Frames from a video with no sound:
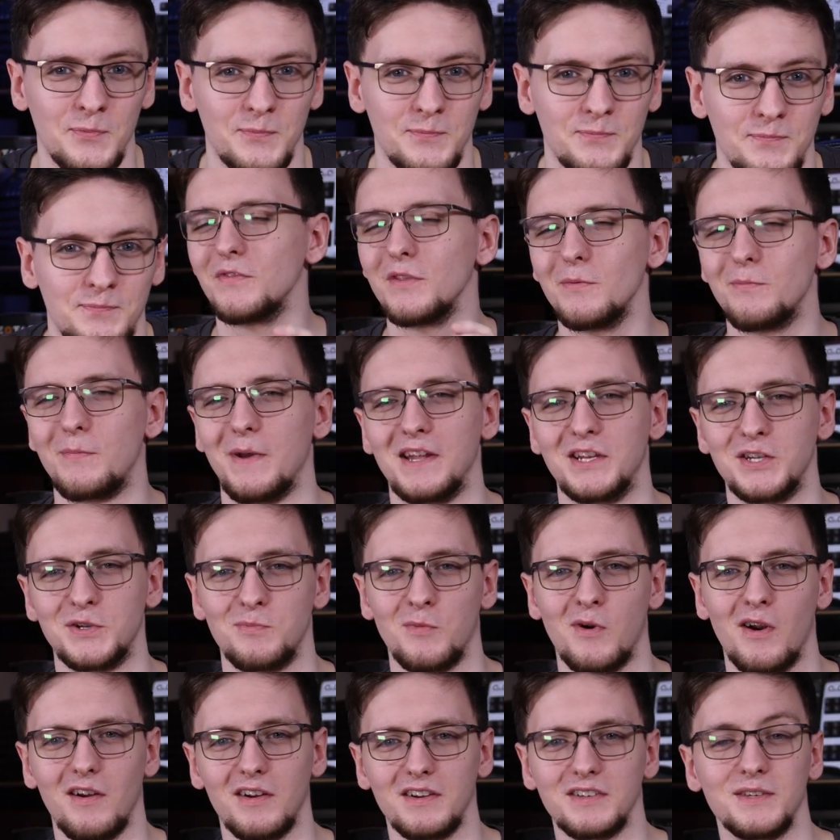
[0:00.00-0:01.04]
As for the
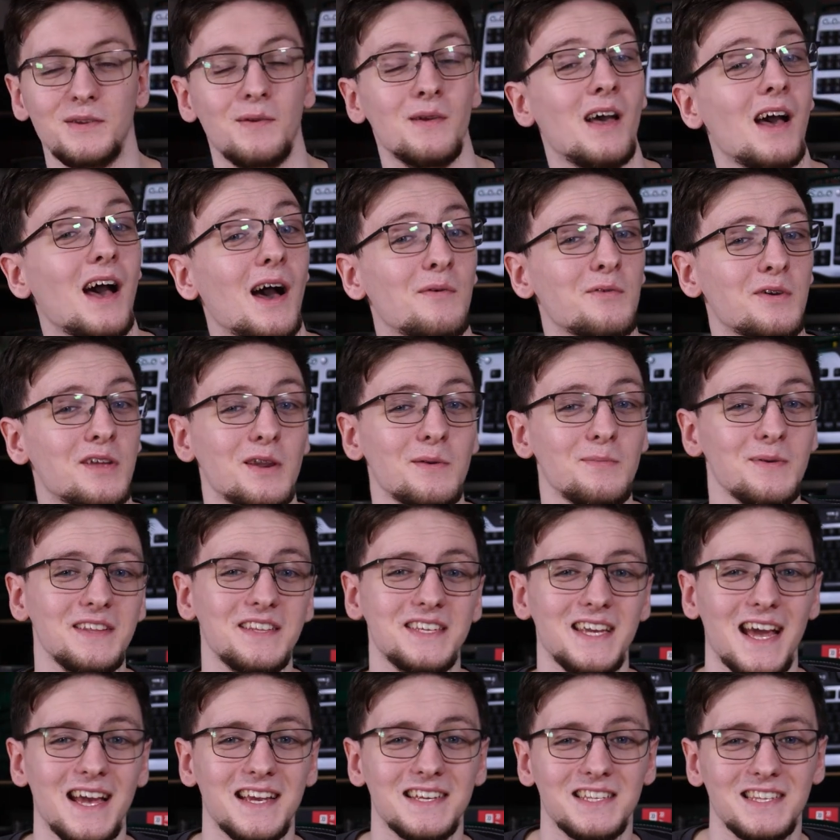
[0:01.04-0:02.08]
benchmarks, I'm going to be
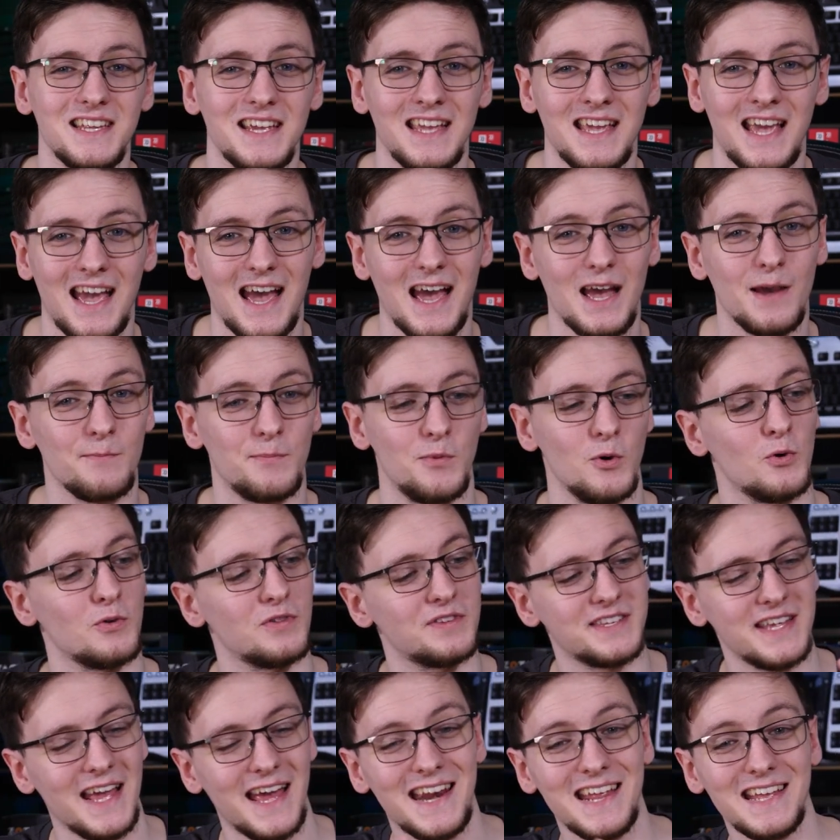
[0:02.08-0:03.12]
testing at
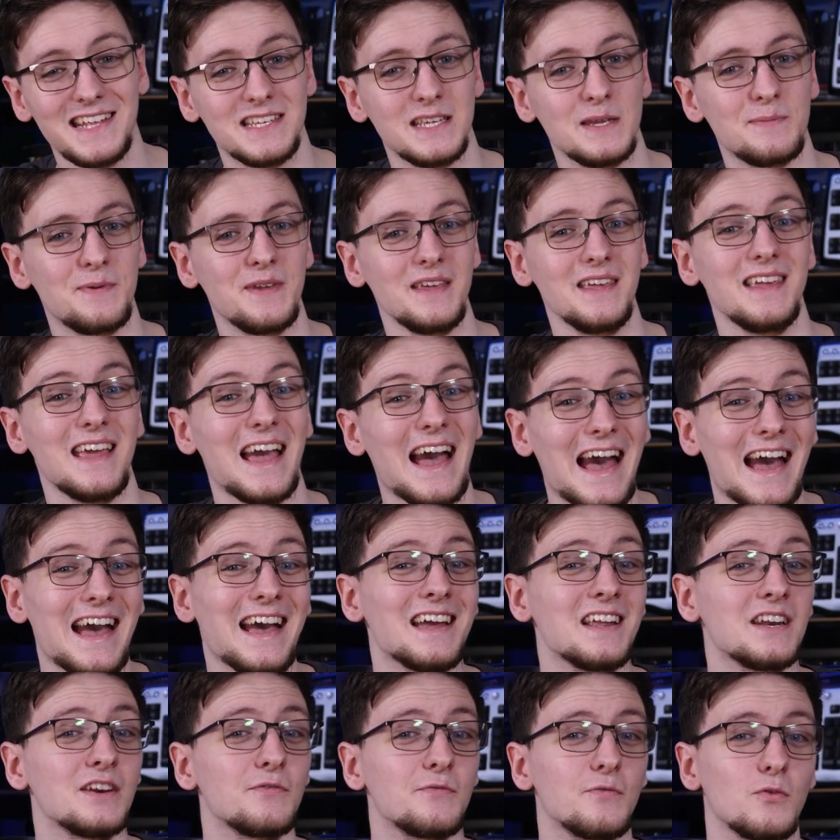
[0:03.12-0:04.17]
both 1080p
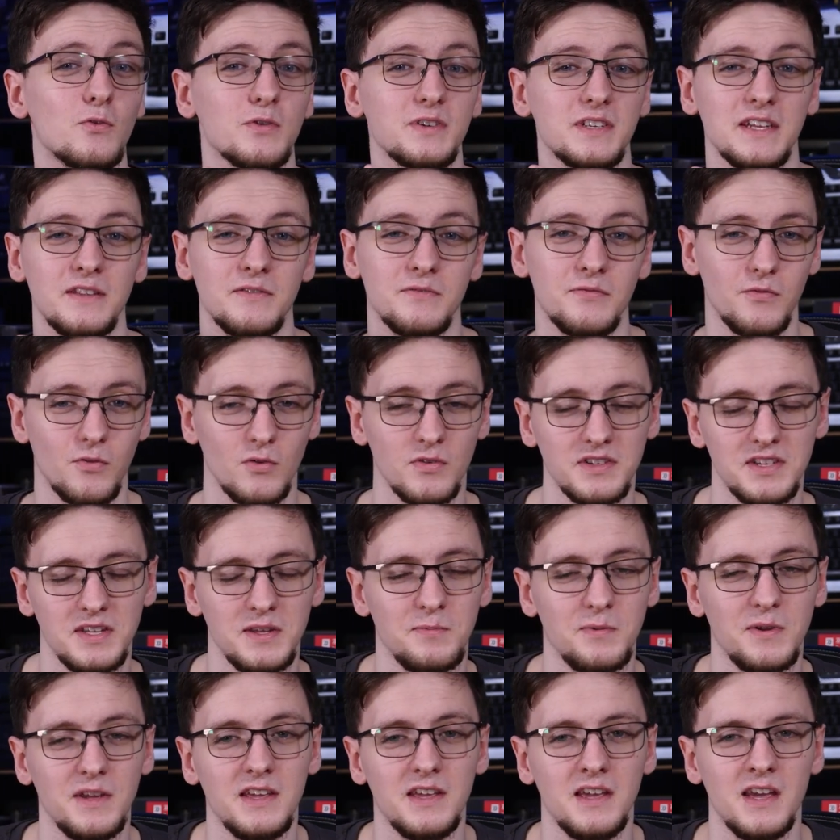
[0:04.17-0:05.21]
and
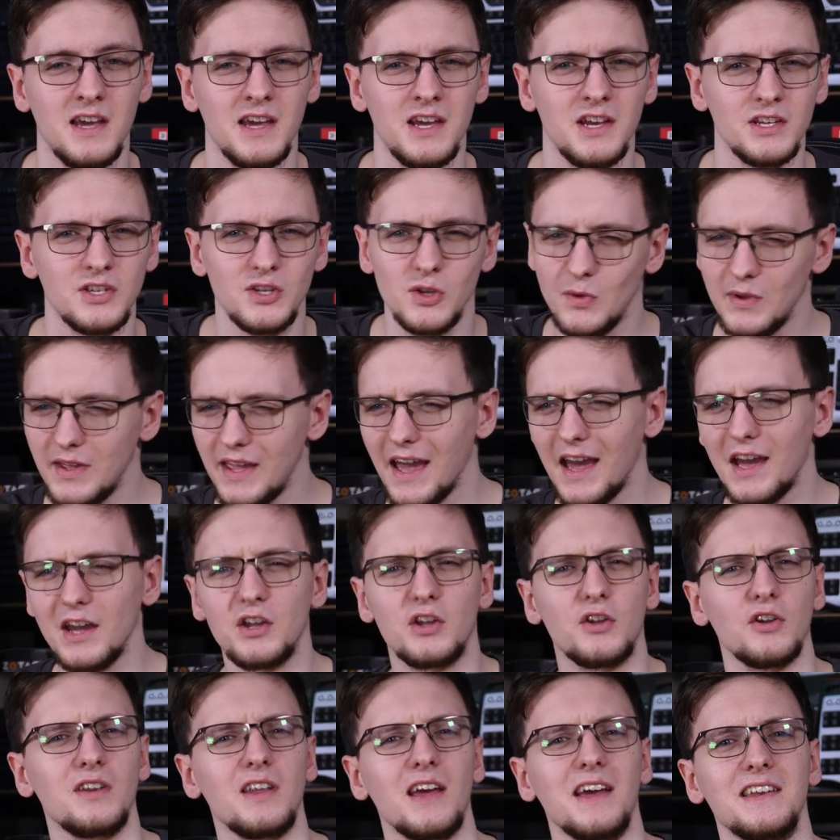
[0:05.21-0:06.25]
1440p, so you get a
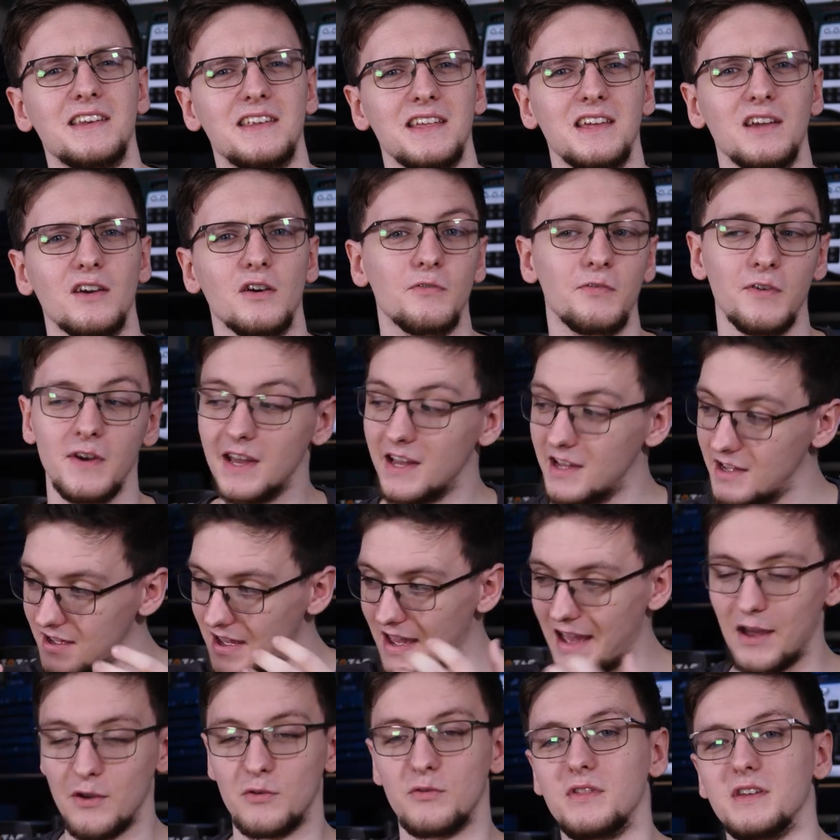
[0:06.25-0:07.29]
good idea of
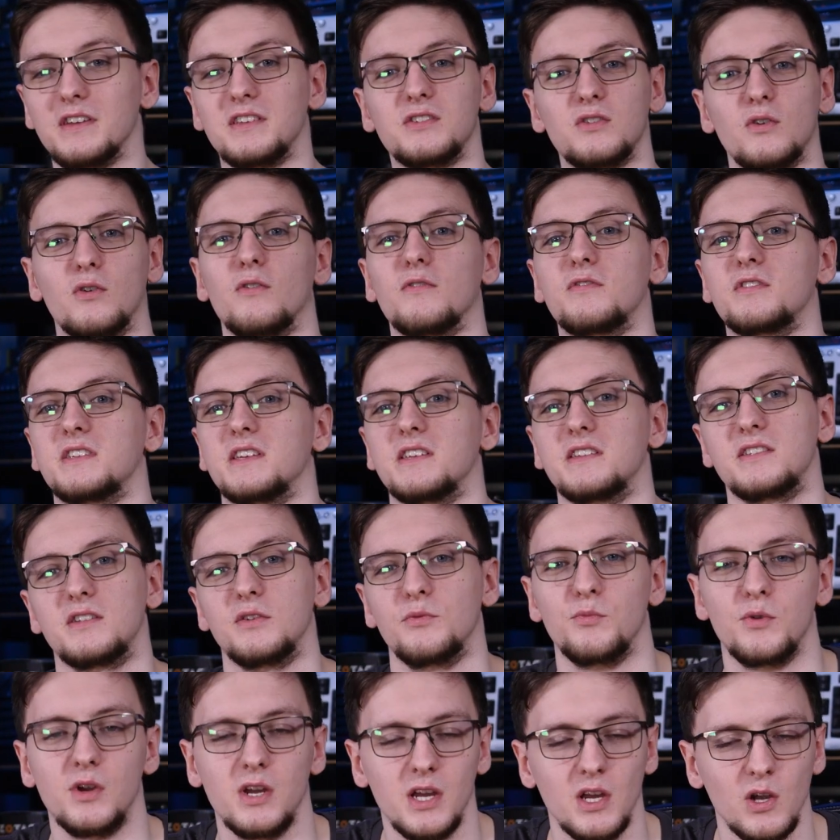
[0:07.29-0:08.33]
how this sort of
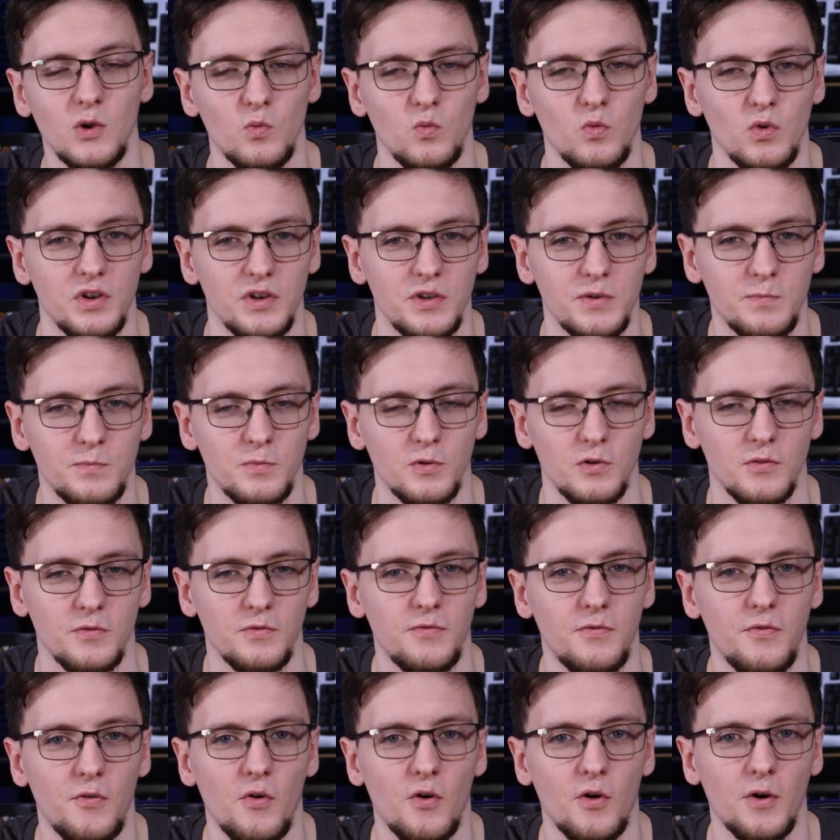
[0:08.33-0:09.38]
system would
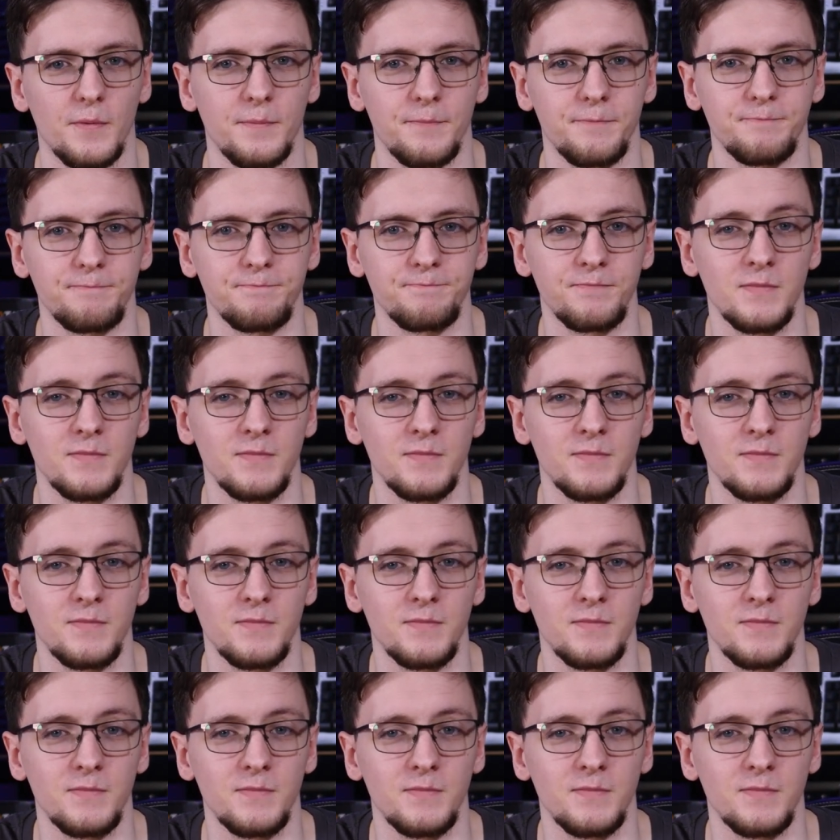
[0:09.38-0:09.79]
perform.